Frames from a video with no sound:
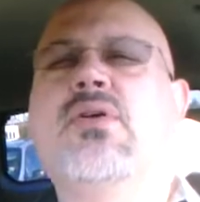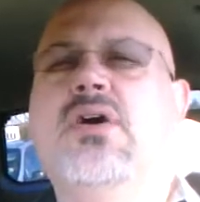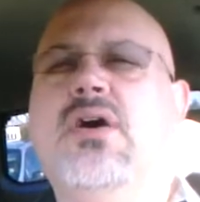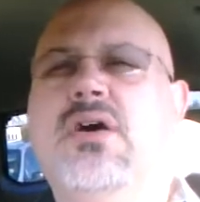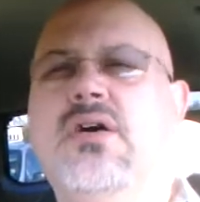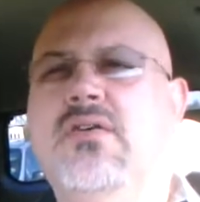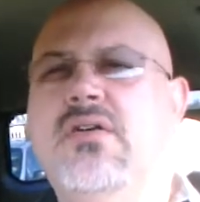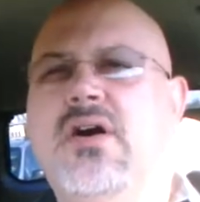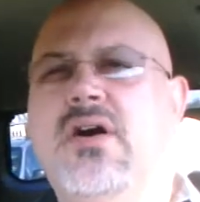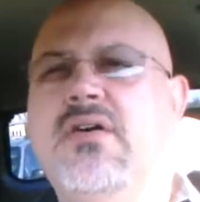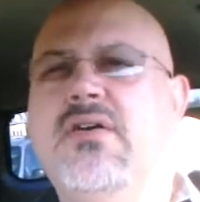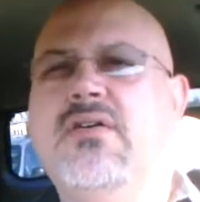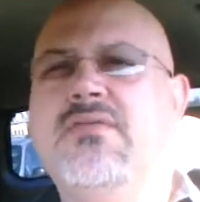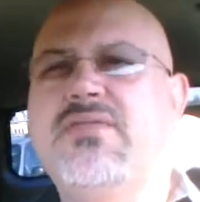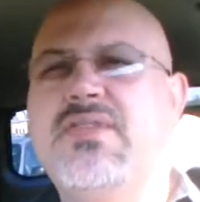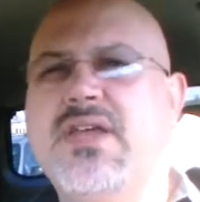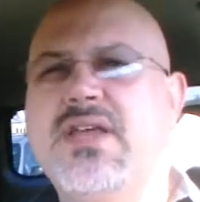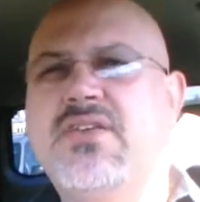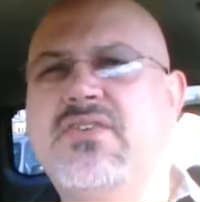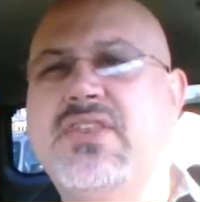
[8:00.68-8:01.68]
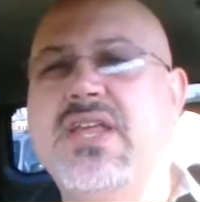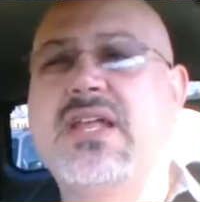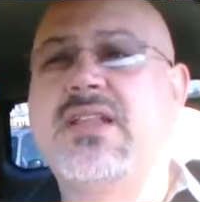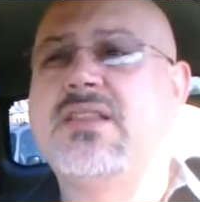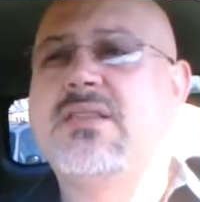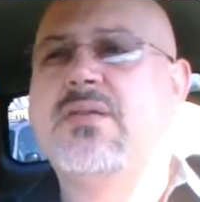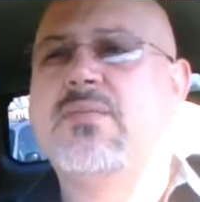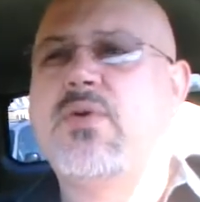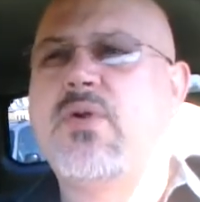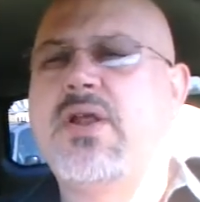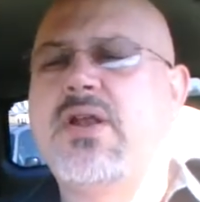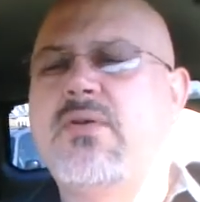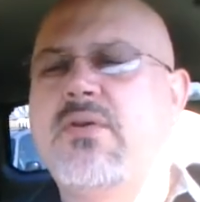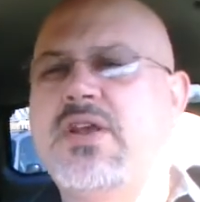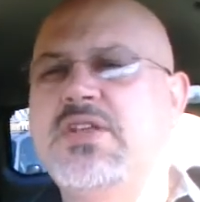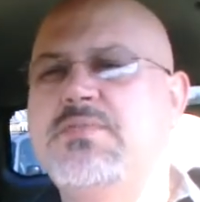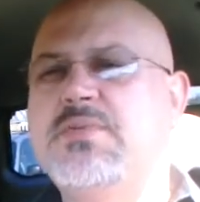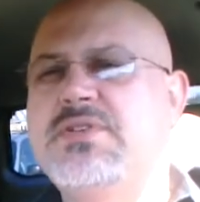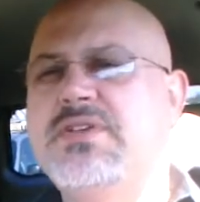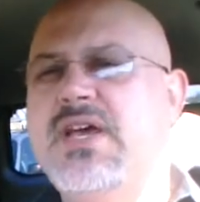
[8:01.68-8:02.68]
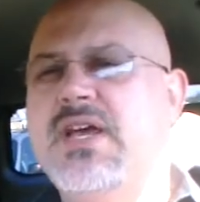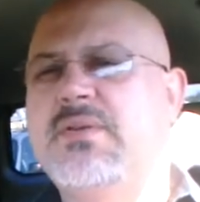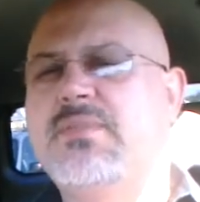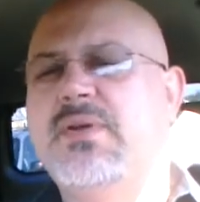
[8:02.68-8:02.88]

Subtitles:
of things that the Miranda rights protect.